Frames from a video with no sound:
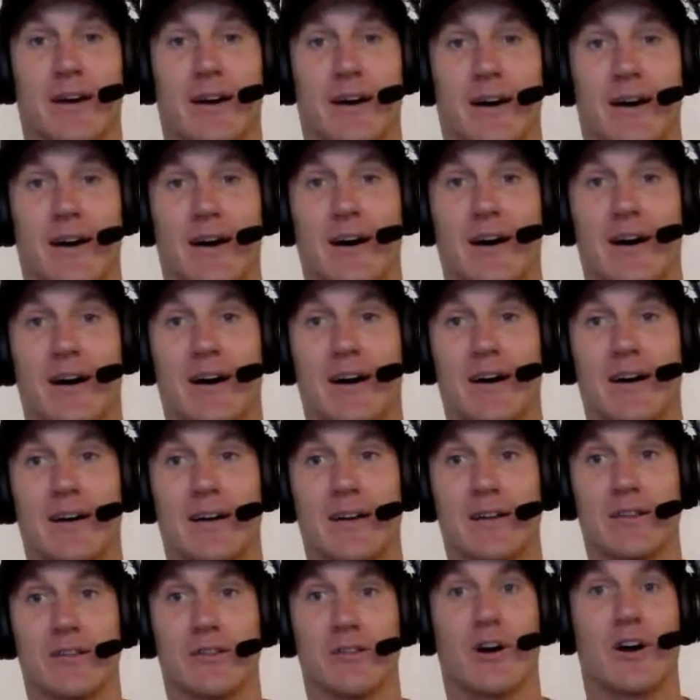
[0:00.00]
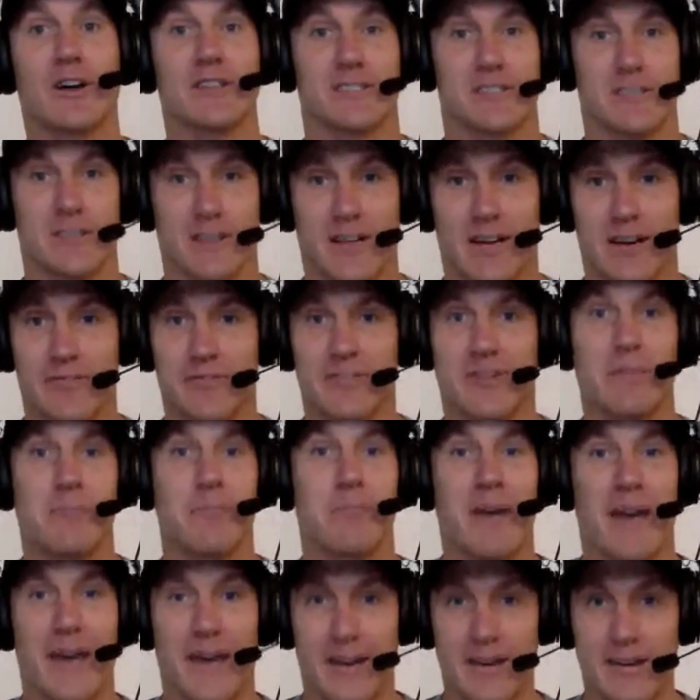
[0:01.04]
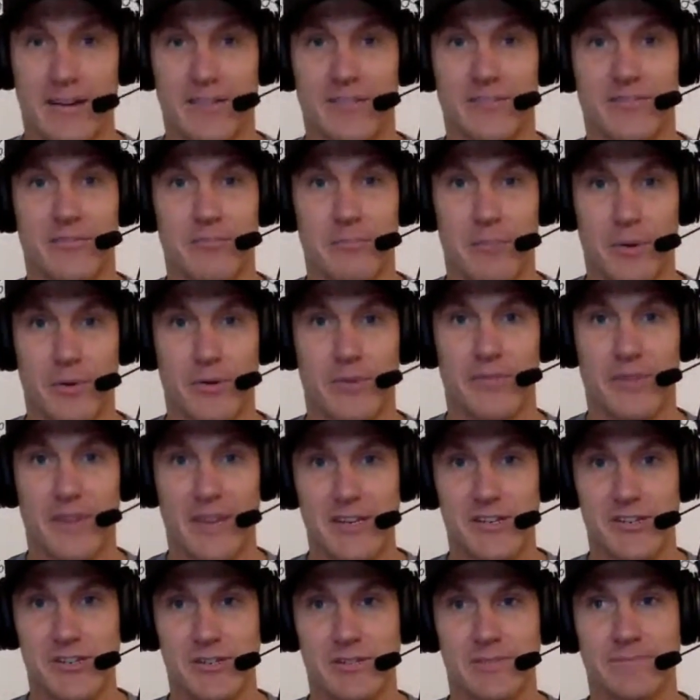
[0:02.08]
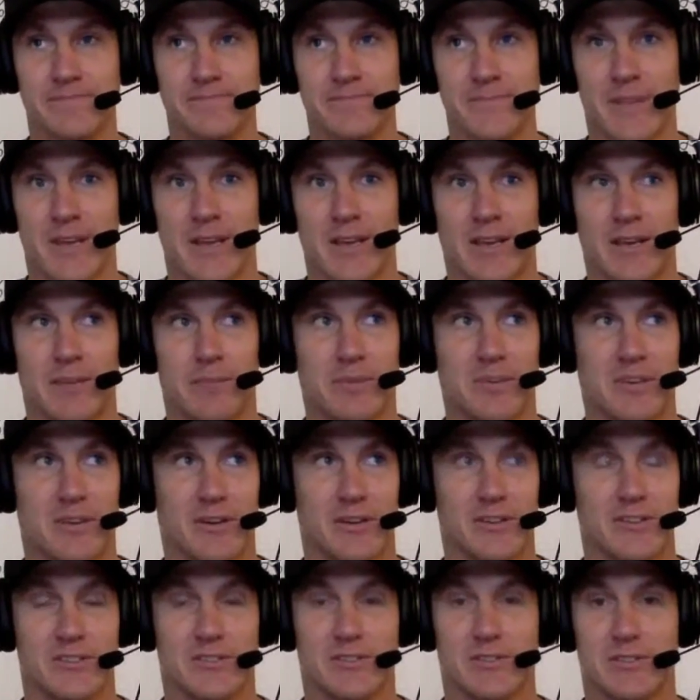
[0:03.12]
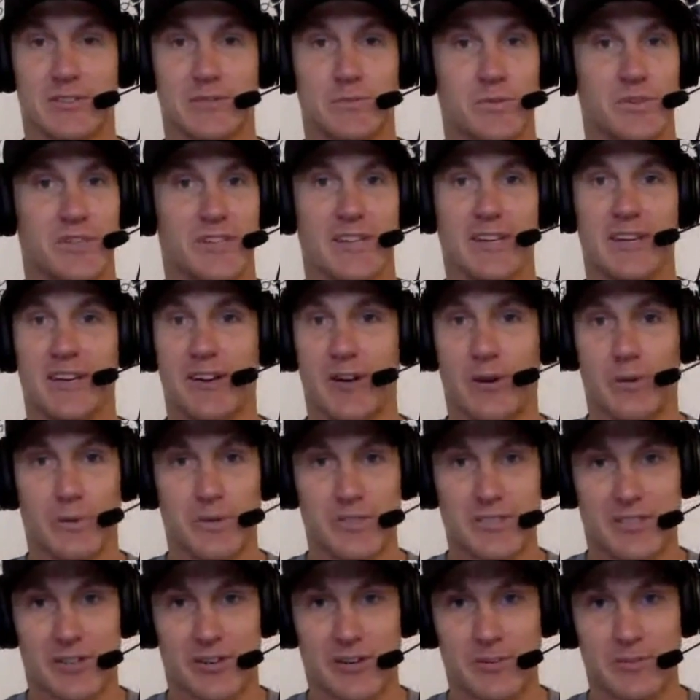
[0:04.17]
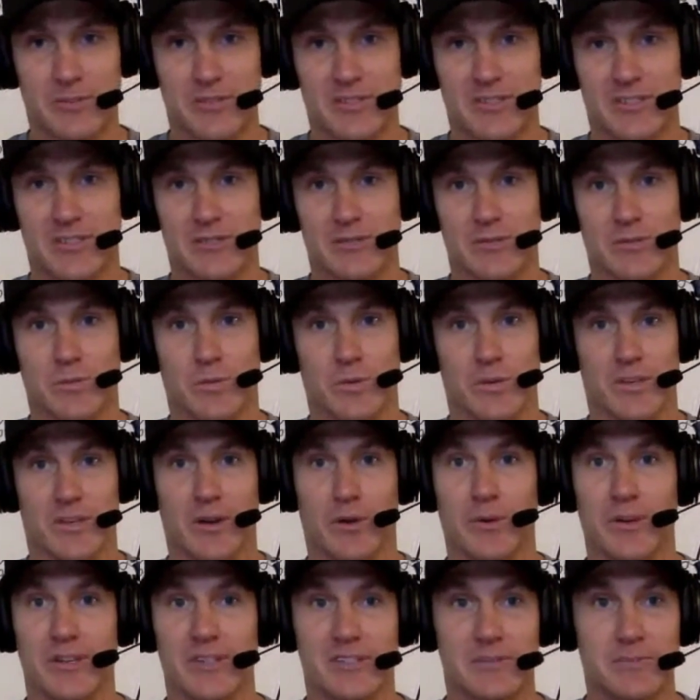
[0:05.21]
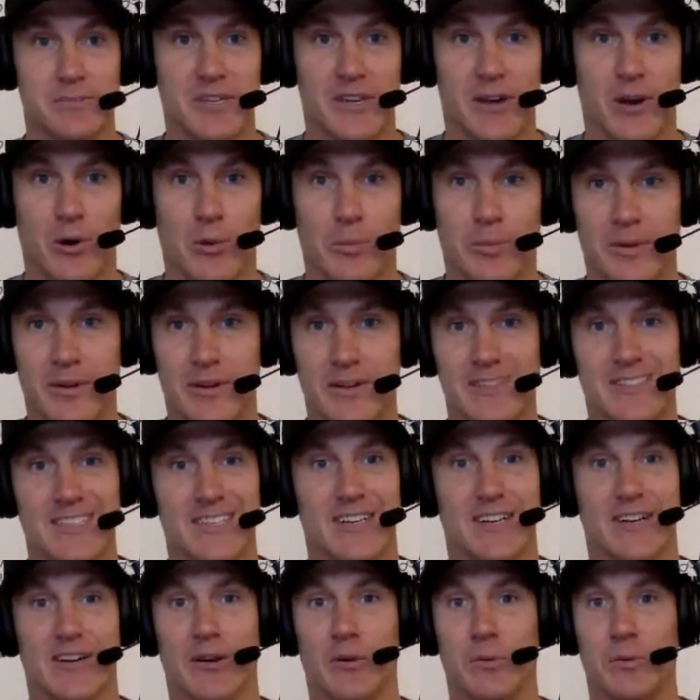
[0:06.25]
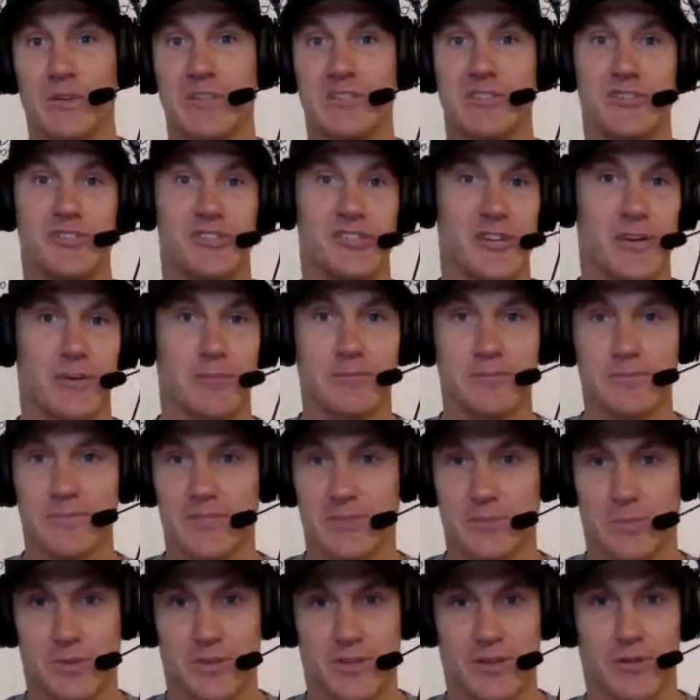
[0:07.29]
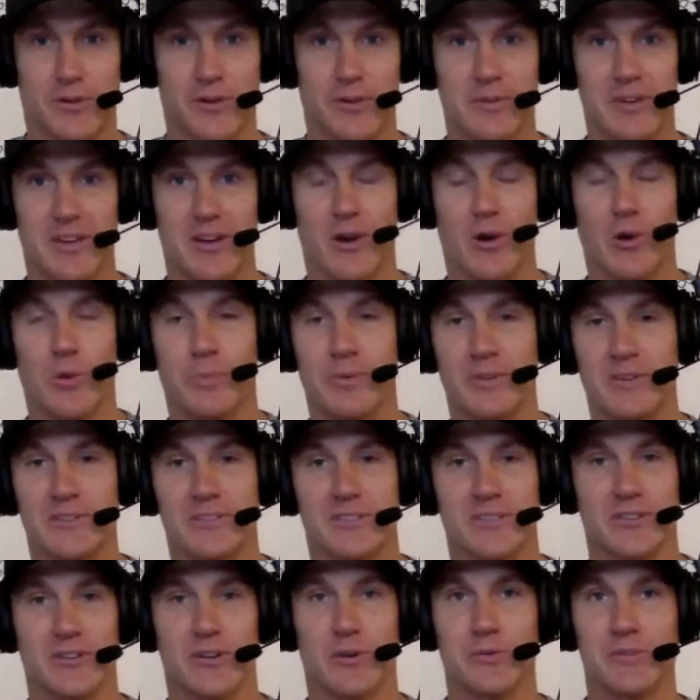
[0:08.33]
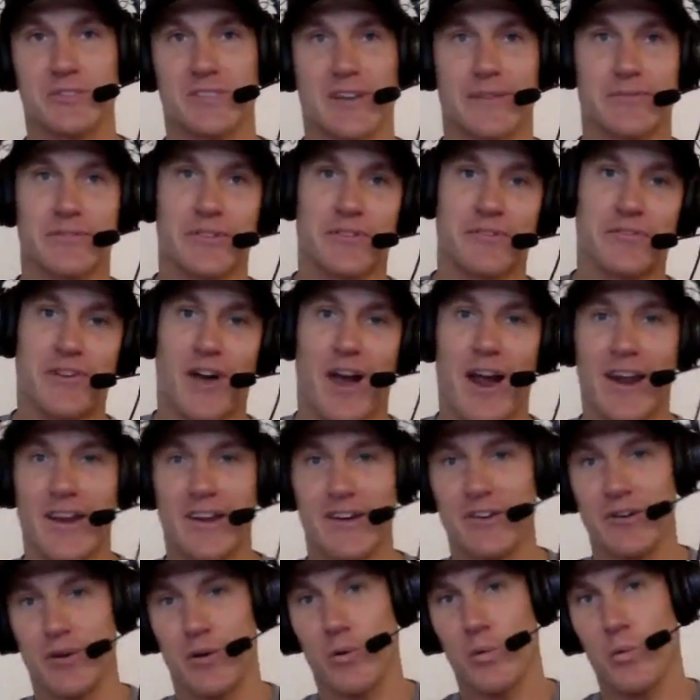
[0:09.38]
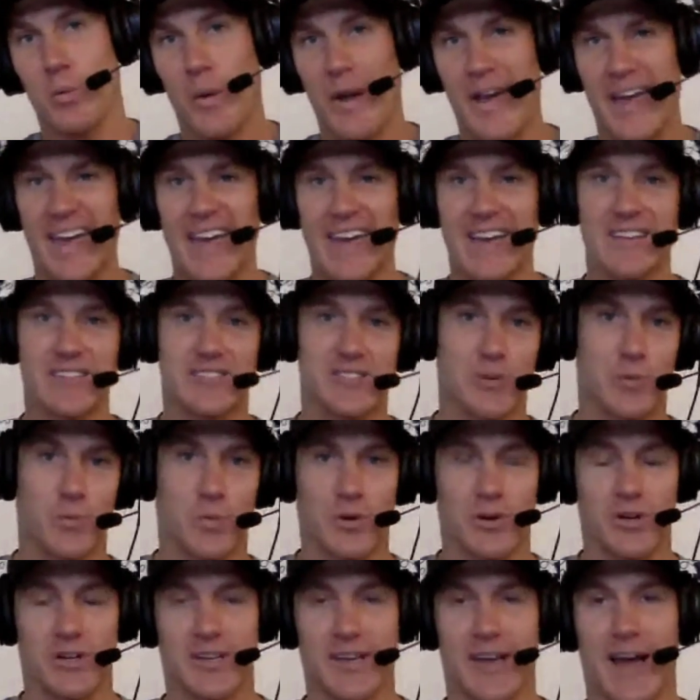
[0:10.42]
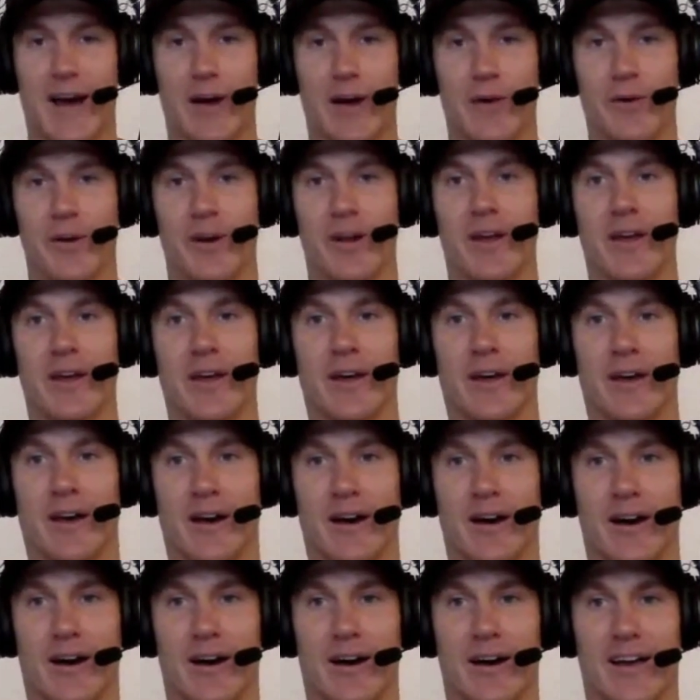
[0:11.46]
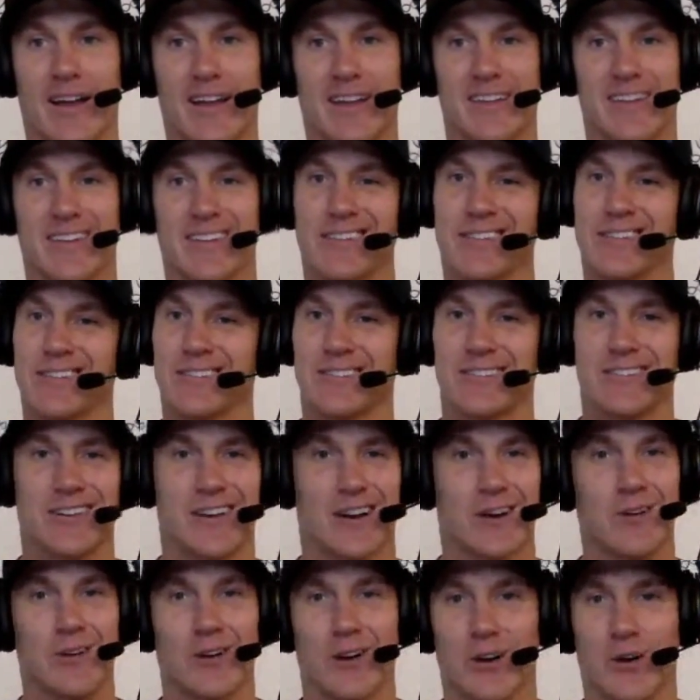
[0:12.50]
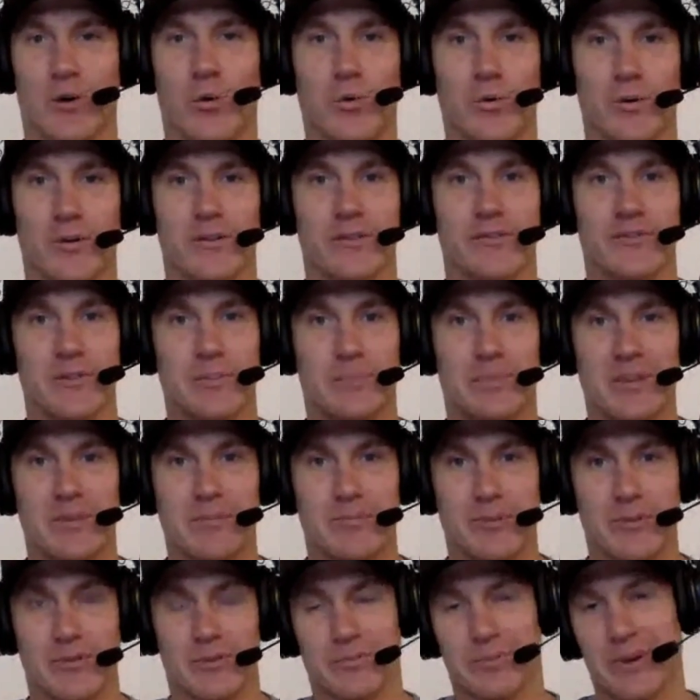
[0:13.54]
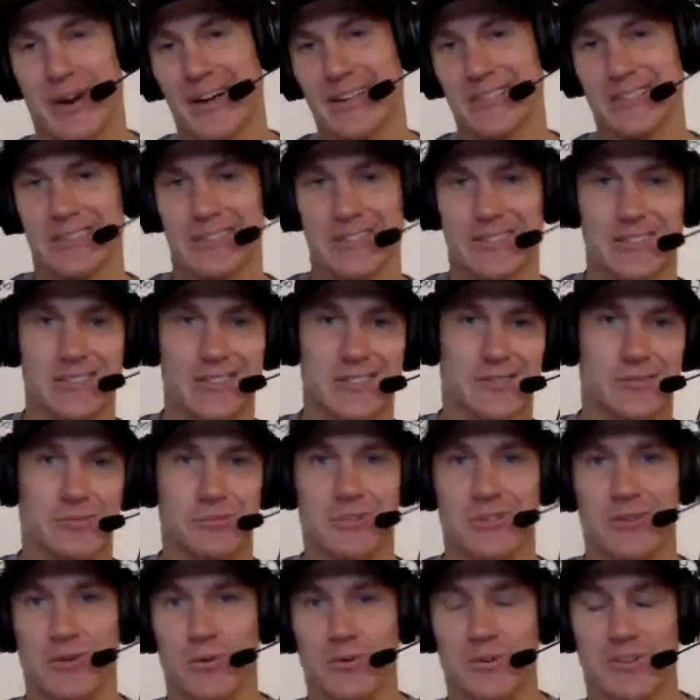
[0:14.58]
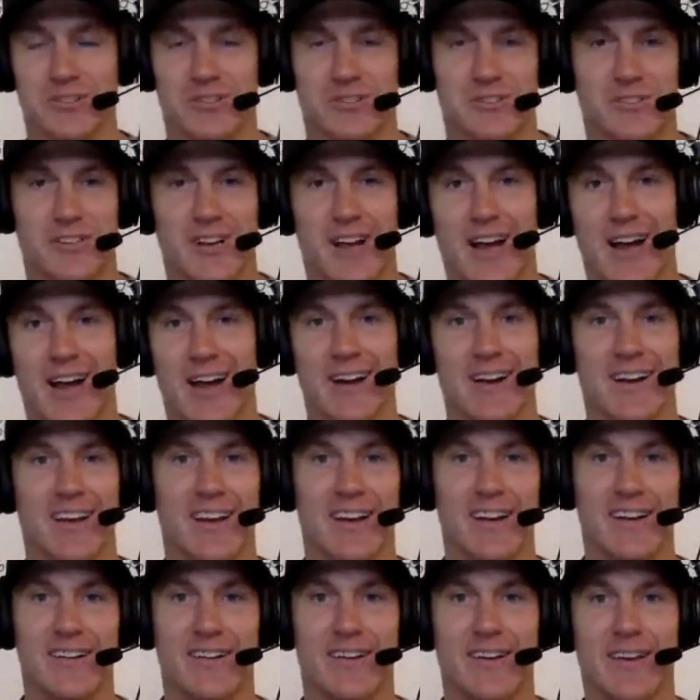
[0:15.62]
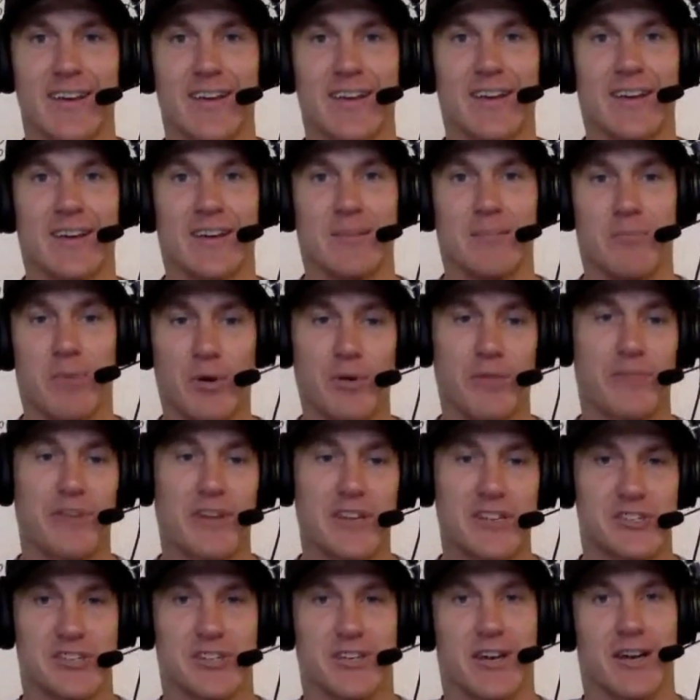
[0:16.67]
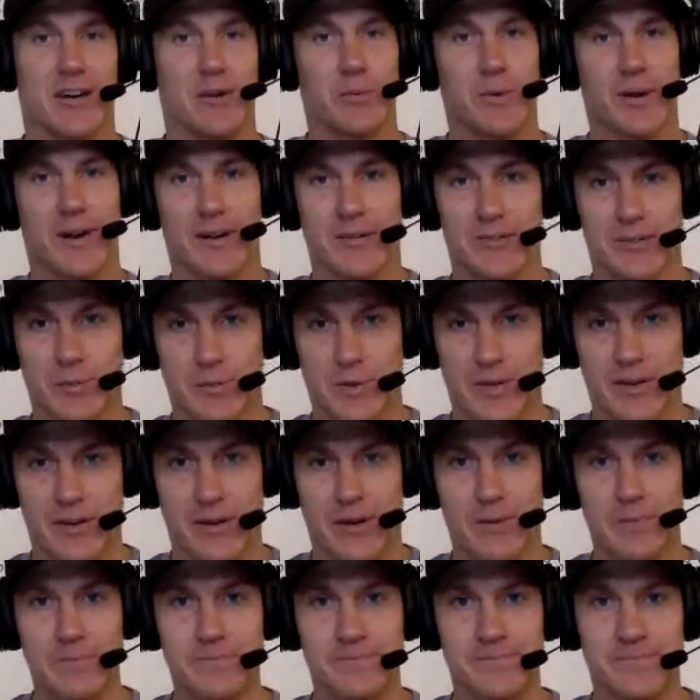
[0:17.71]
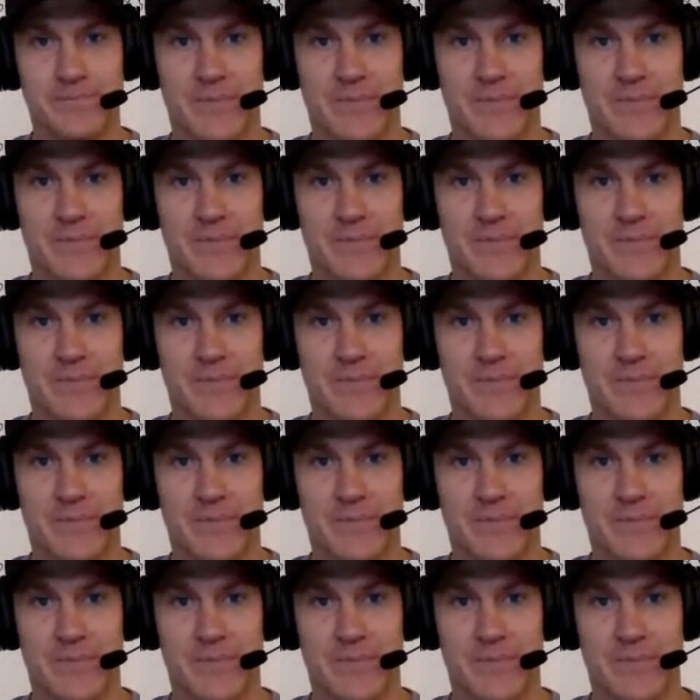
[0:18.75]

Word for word: Lost a lot of competitive motivation because we didn't know when tournaments were going to be open, didn't know when gyms were going to be open, so you always have to find a way to work out. And, you know, a quarter of the people are practicing, three-quarters are not, and motivation kind of went out the window.